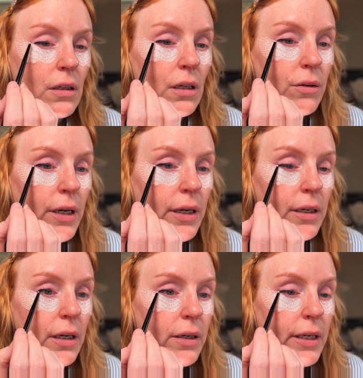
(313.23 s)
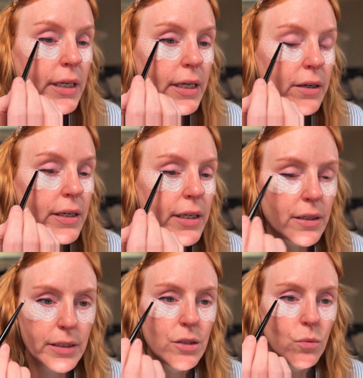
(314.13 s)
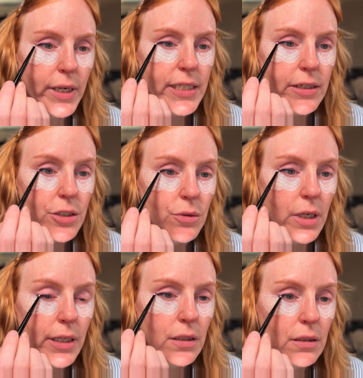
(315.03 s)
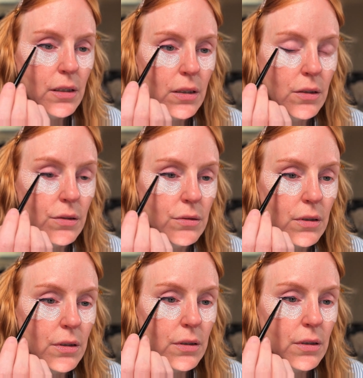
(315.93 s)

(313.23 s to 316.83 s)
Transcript: Okay, now getting out here into wing territory. Hold on.